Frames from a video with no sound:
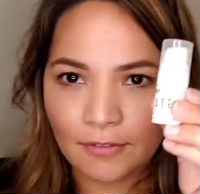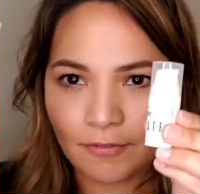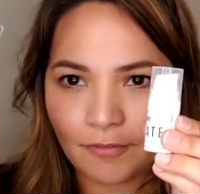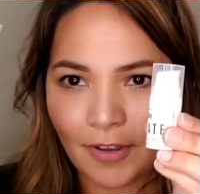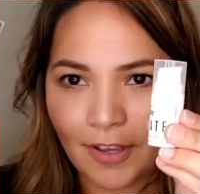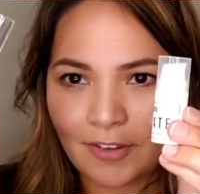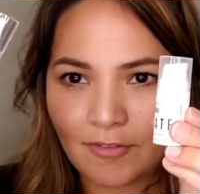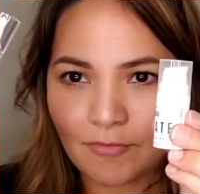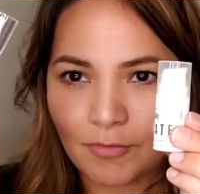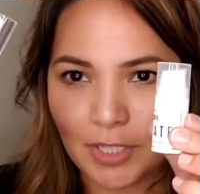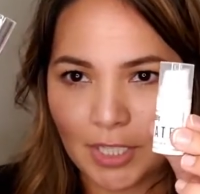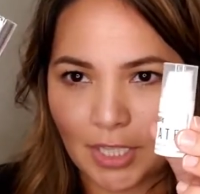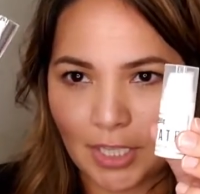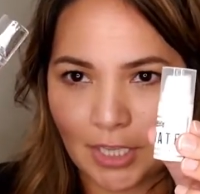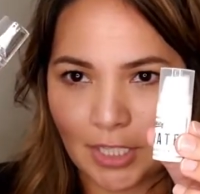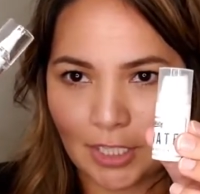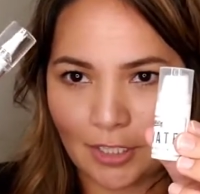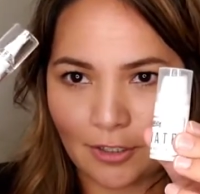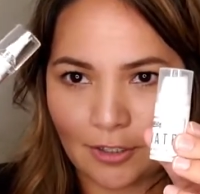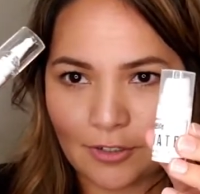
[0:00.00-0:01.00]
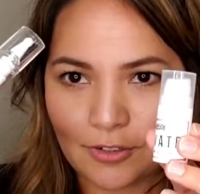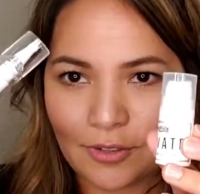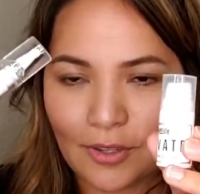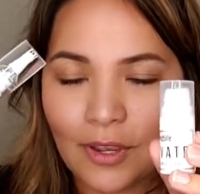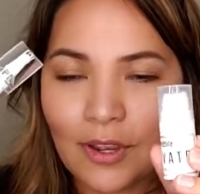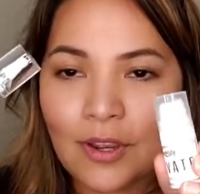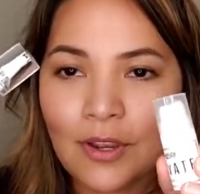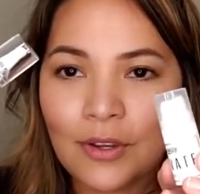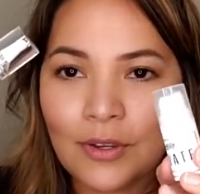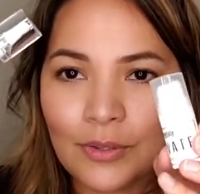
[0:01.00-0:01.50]
5 milliliters.
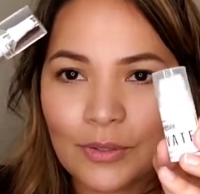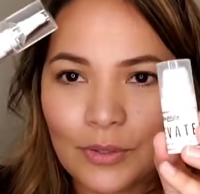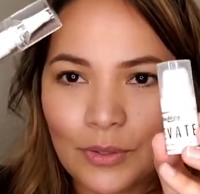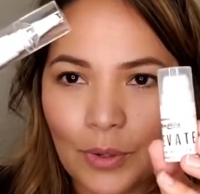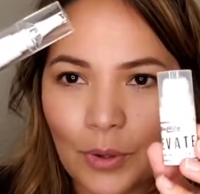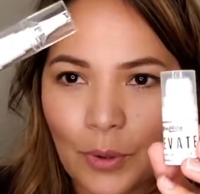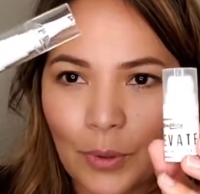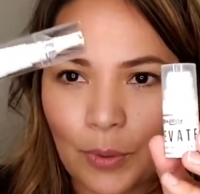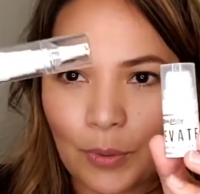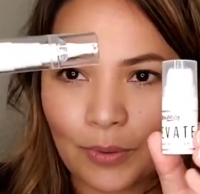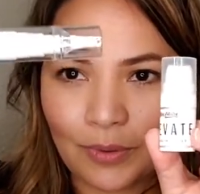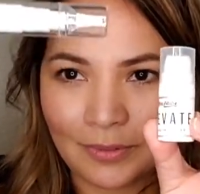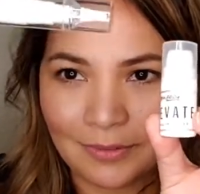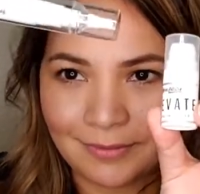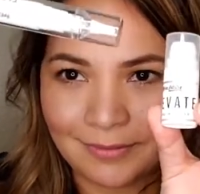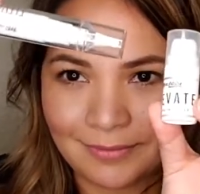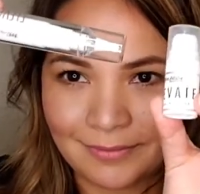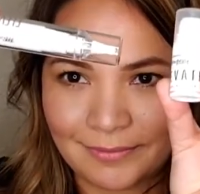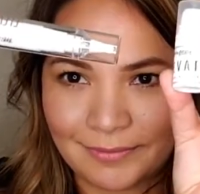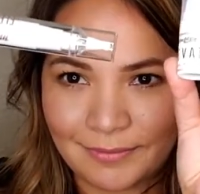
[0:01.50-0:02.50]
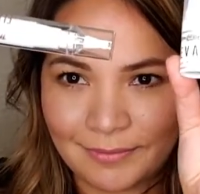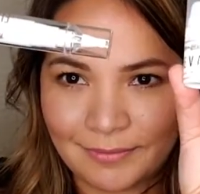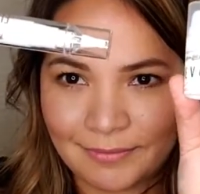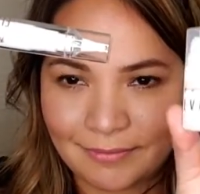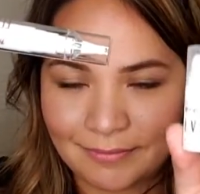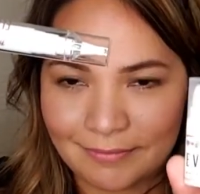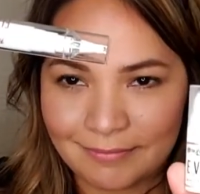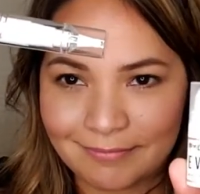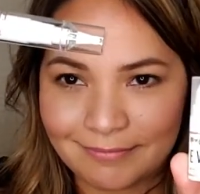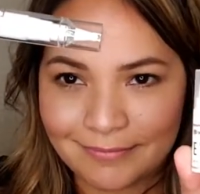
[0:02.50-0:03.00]
So
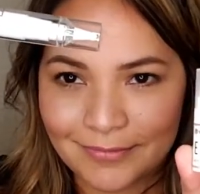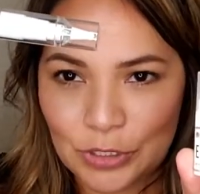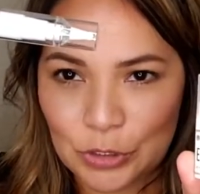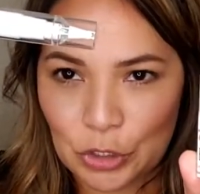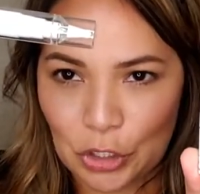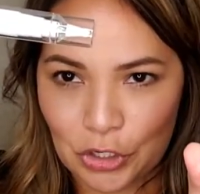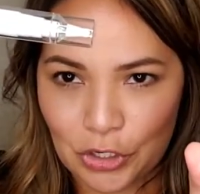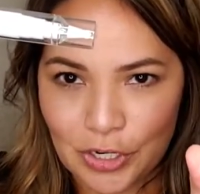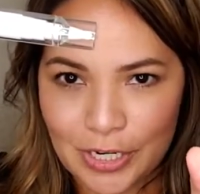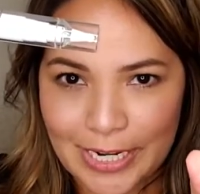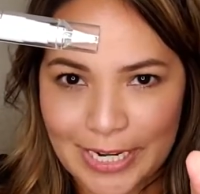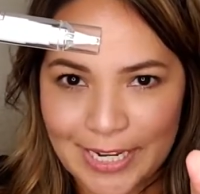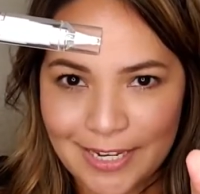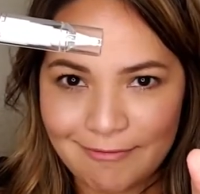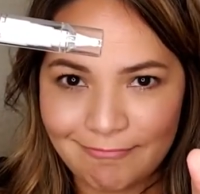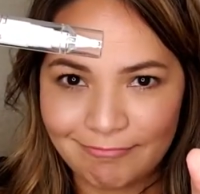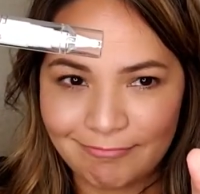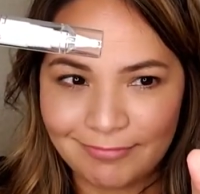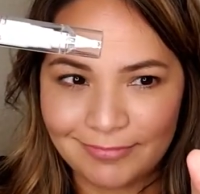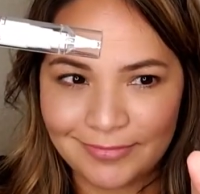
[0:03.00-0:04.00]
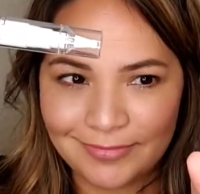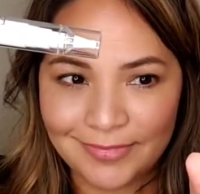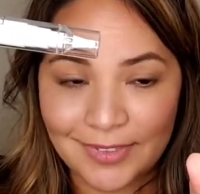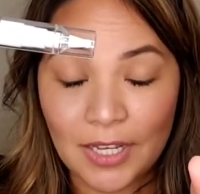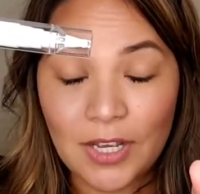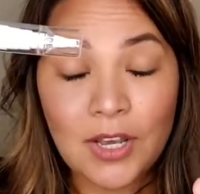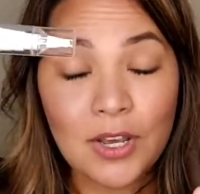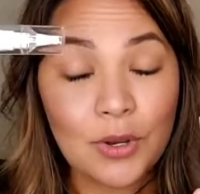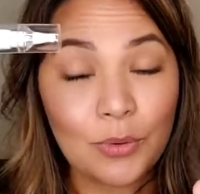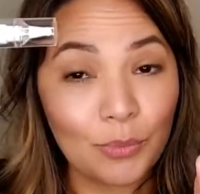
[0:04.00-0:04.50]
starter kit,
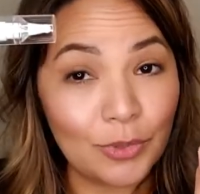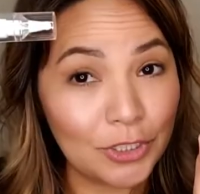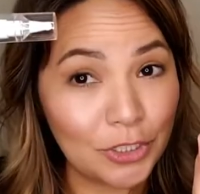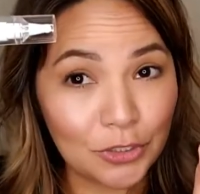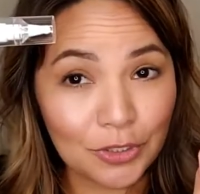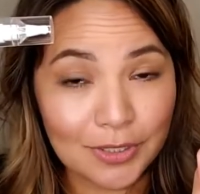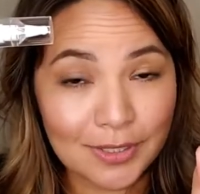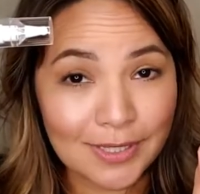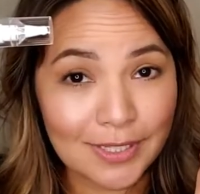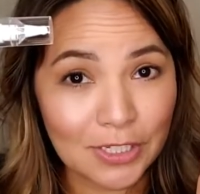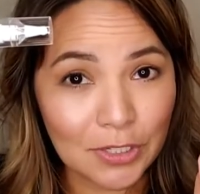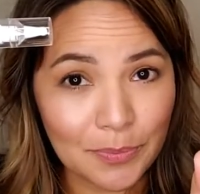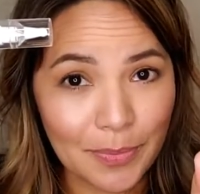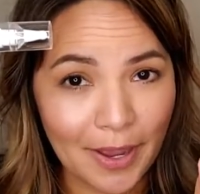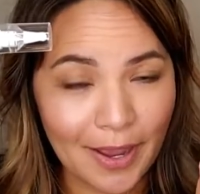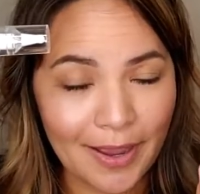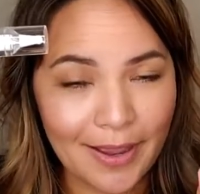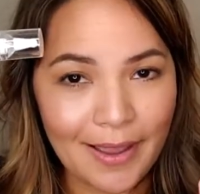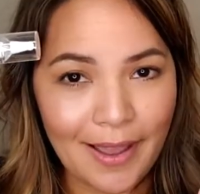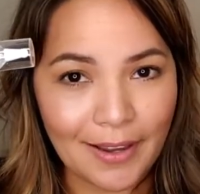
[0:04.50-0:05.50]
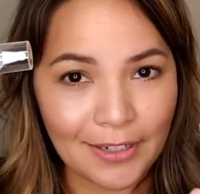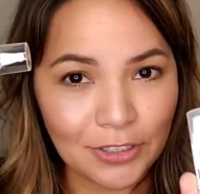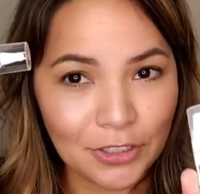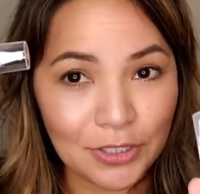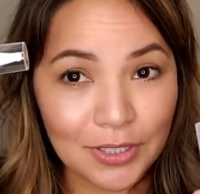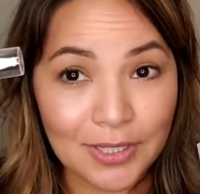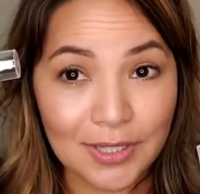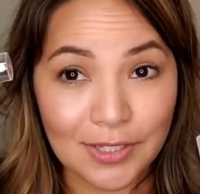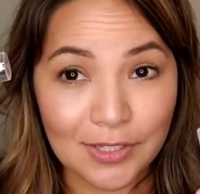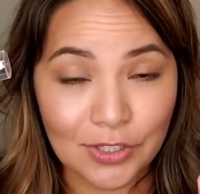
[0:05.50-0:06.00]
which you can still buy.
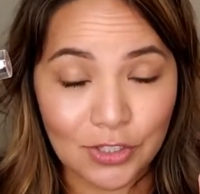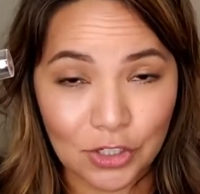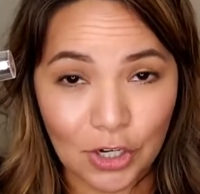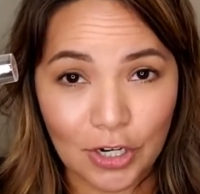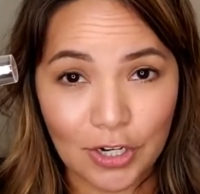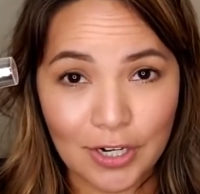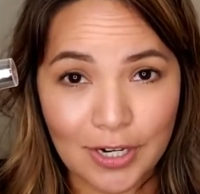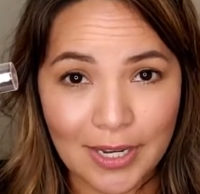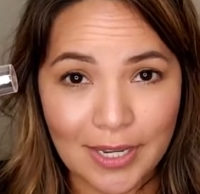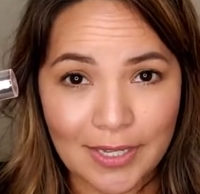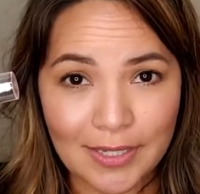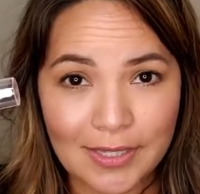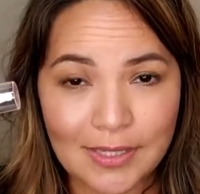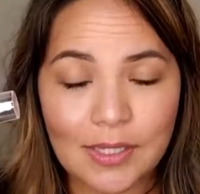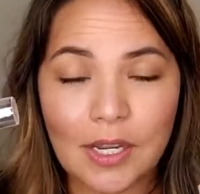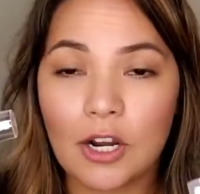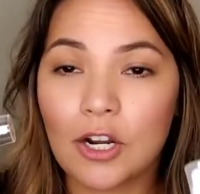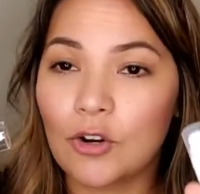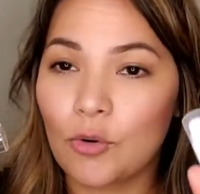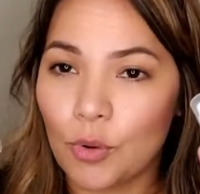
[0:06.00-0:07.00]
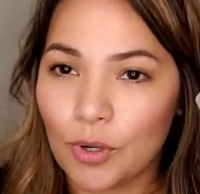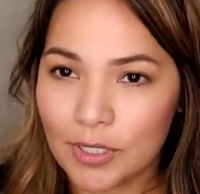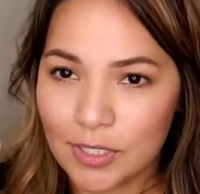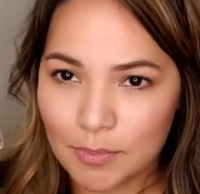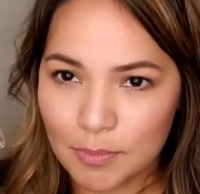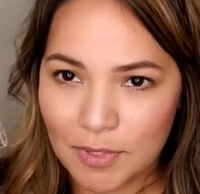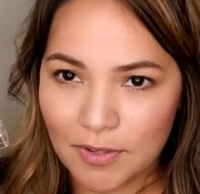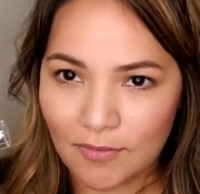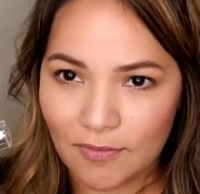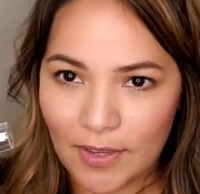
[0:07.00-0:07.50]
Actually, the starter kits are going to
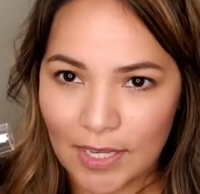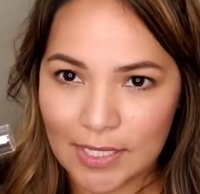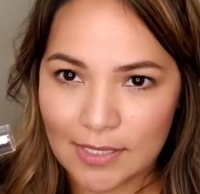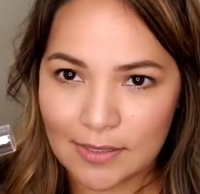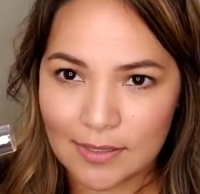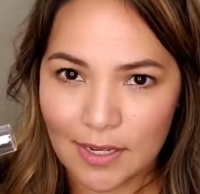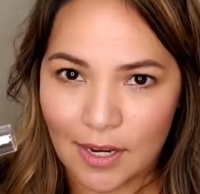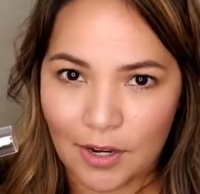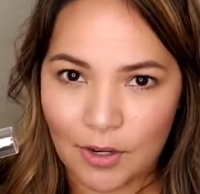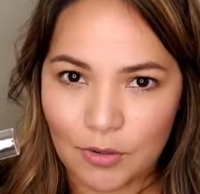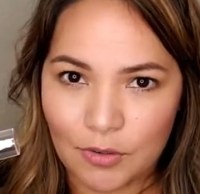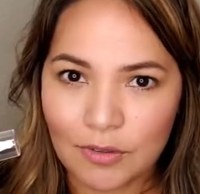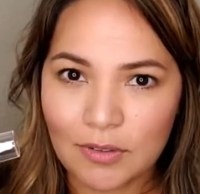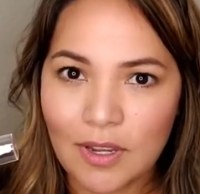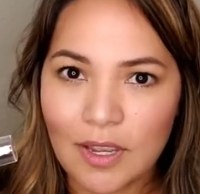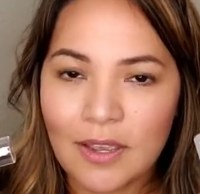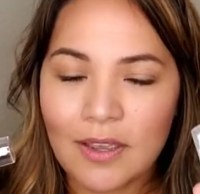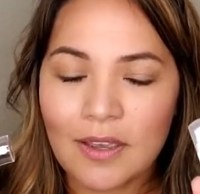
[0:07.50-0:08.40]
be phased out.